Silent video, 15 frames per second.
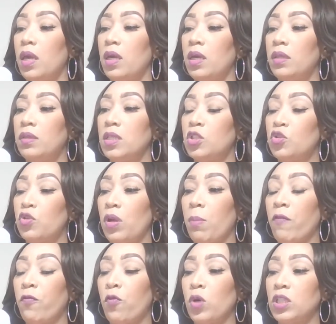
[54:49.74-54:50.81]
In this dream
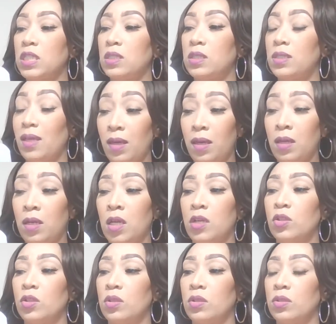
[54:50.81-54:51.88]
on
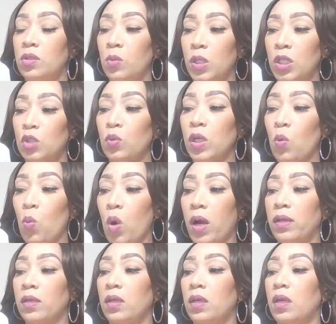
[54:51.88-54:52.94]

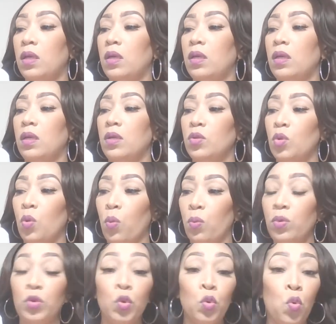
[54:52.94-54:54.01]
4/10/2021, the
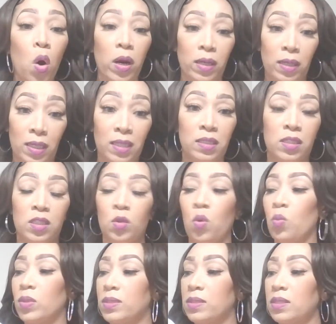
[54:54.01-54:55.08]
New Orleans
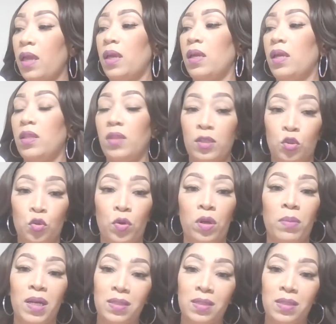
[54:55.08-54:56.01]
was said in that dream.